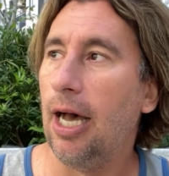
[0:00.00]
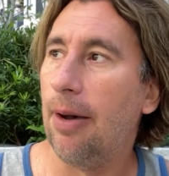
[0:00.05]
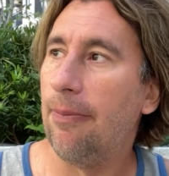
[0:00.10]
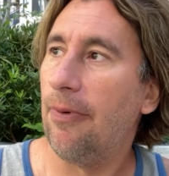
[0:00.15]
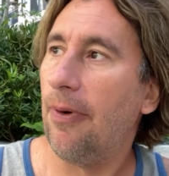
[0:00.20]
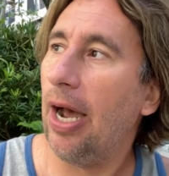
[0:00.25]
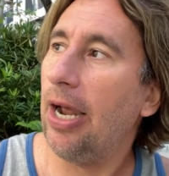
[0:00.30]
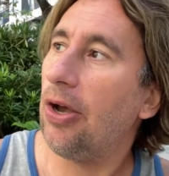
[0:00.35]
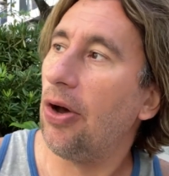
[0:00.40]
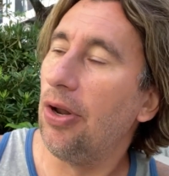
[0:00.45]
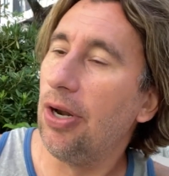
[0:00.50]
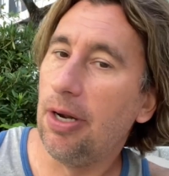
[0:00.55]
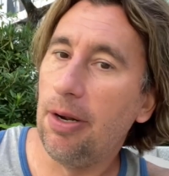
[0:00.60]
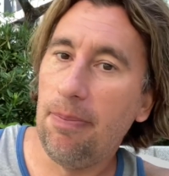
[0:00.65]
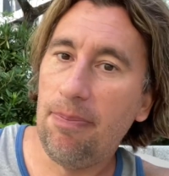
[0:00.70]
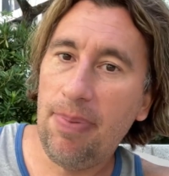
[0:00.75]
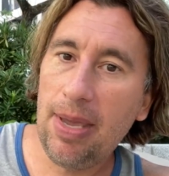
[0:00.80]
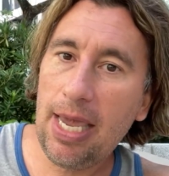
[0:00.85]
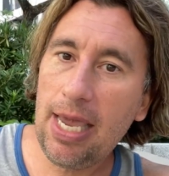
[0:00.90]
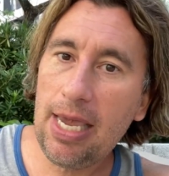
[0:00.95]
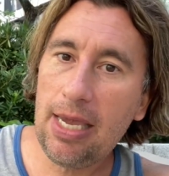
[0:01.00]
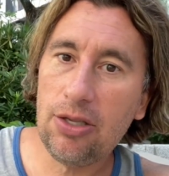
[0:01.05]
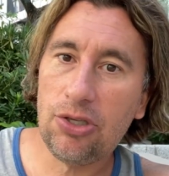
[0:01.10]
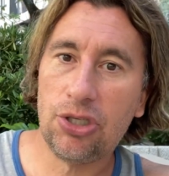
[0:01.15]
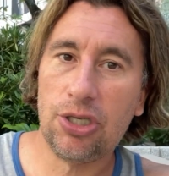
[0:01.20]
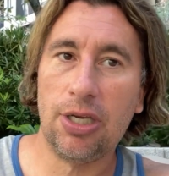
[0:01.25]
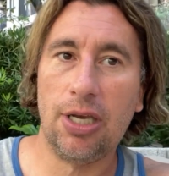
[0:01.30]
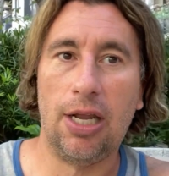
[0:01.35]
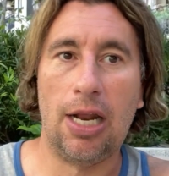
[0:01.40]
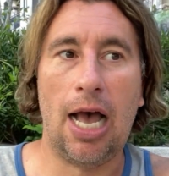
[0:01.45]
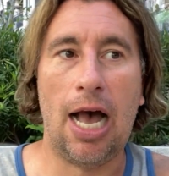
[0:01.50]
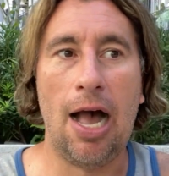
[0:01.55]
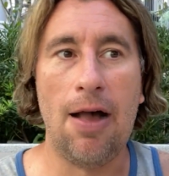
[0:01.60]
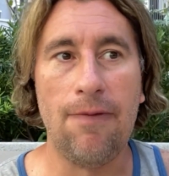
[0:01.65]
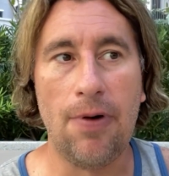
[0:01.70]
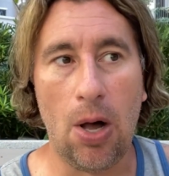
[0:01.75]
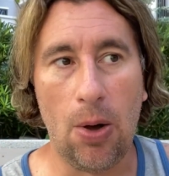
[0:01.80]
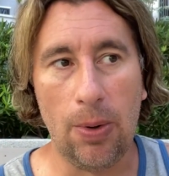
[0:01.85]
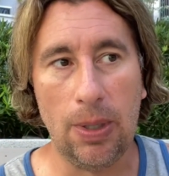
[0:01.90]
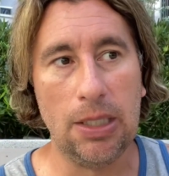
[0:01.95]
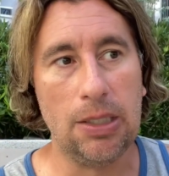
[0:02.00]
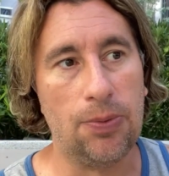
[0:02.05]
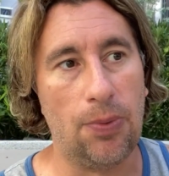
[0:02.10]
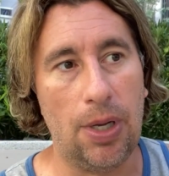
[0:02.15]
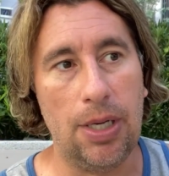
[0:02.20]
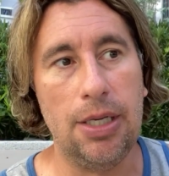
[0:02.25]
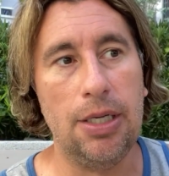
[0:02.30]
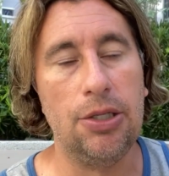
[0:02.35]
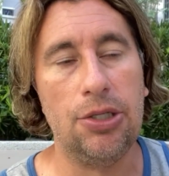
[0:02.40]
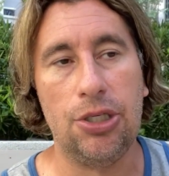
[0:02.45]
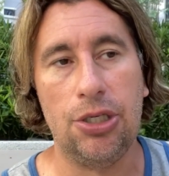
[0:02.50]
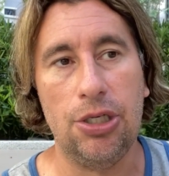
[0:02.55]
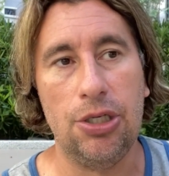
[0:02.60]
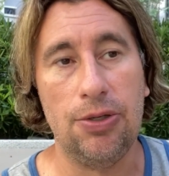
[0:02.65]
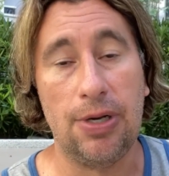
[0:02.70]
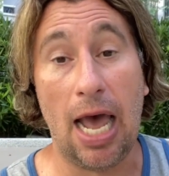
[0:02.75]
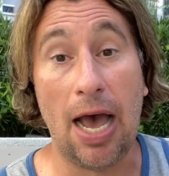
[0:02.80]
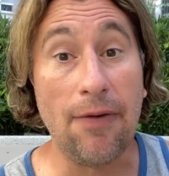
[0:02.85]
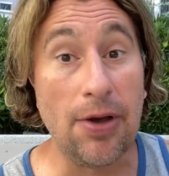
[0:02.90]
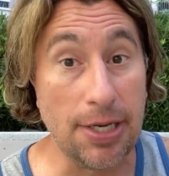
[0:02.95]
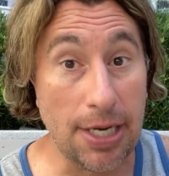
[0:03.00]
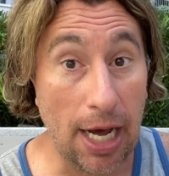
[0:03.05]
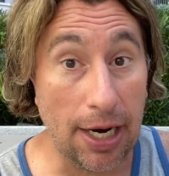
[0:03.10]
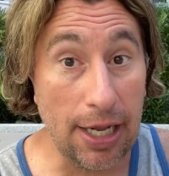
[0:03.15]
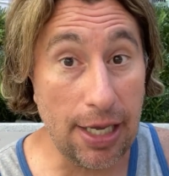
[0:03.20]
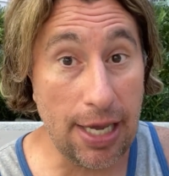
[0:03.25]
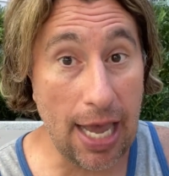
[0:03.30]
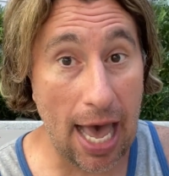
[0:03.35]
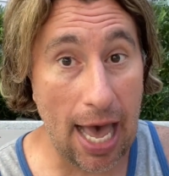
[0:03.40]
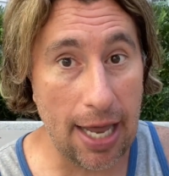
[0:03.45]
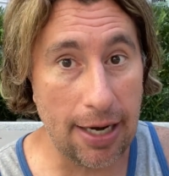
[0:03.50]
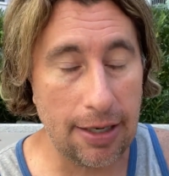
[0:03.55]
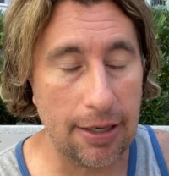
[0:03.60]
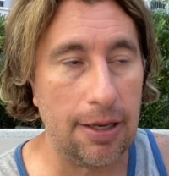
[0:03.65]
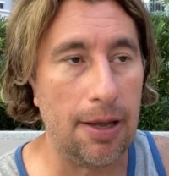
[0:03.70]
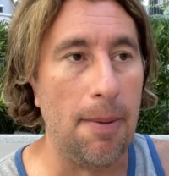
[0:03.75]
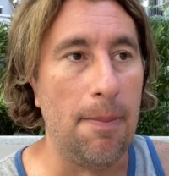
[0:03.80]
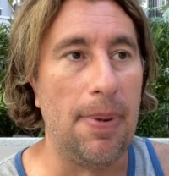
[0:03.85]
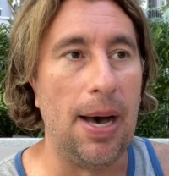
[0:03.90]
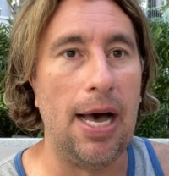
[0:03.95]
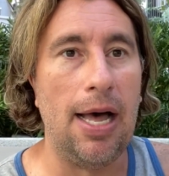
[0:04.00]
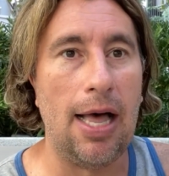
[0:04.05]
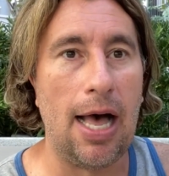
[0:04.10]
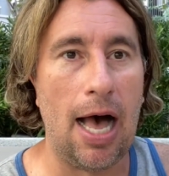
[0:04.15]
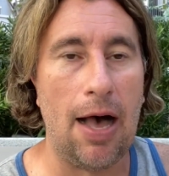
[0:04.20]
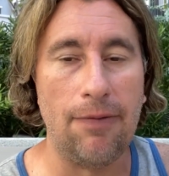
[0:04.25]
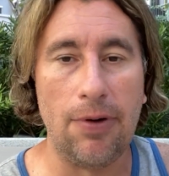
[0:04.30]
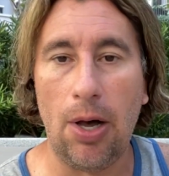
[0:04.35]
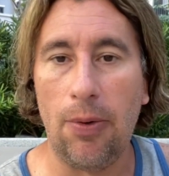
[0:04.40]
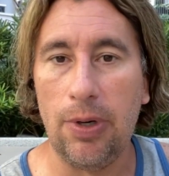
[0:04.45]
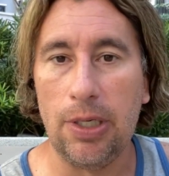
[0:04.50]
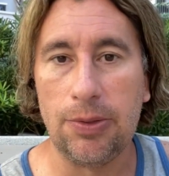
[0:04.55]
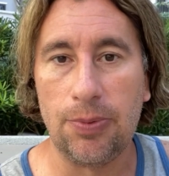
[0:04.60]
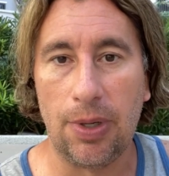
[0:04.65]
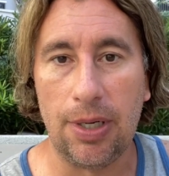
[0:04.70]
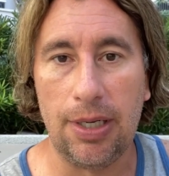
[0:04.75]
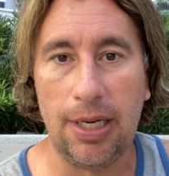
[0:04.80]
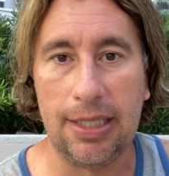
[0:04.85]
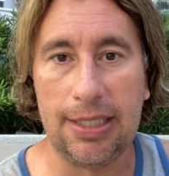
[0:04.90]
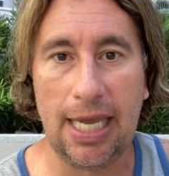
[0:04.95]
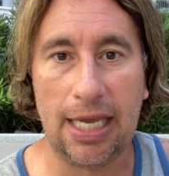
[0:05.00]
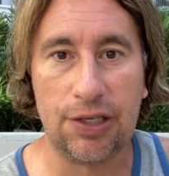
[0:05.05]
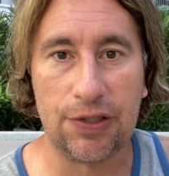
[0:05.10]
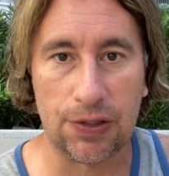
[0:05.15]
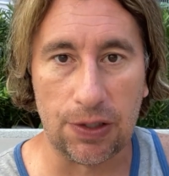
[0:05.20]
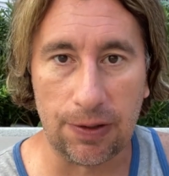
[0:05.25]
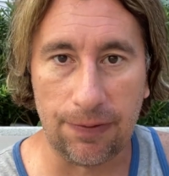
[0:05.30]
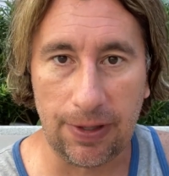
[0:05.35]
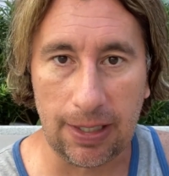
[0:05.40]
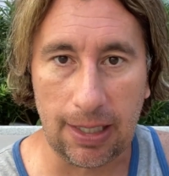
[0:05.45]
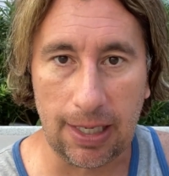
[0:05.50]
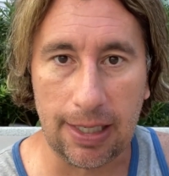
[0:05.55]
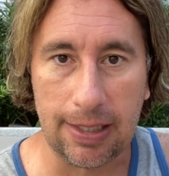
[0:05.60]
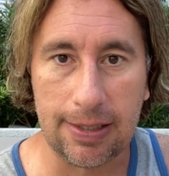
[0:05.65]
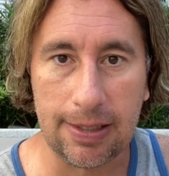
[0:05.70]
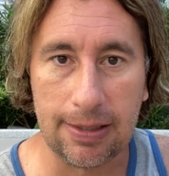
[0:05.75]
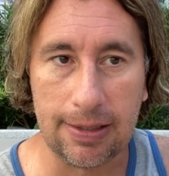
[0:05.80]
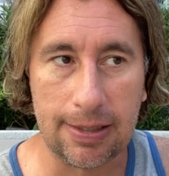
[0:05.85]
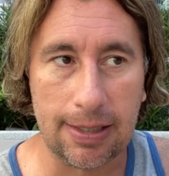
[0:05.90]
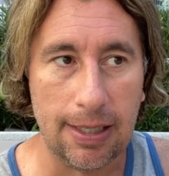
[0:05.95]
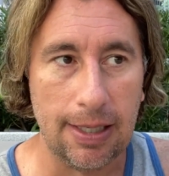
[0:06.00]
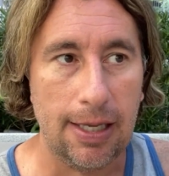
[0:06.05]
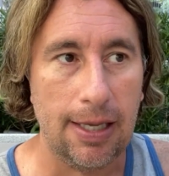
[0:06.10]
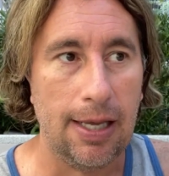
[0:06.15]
When I go to the beach, I've always wanted to, and I haven't done it yet, but I've always wanted to take surfing lessons.